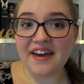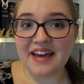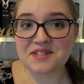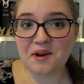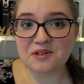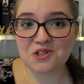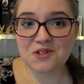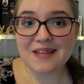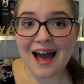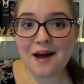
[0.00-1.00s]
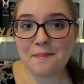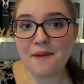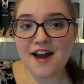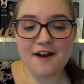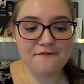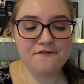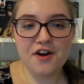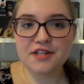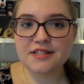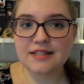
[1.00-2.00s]
Okay, so I'll choose out my
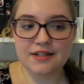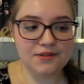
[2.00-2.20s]
first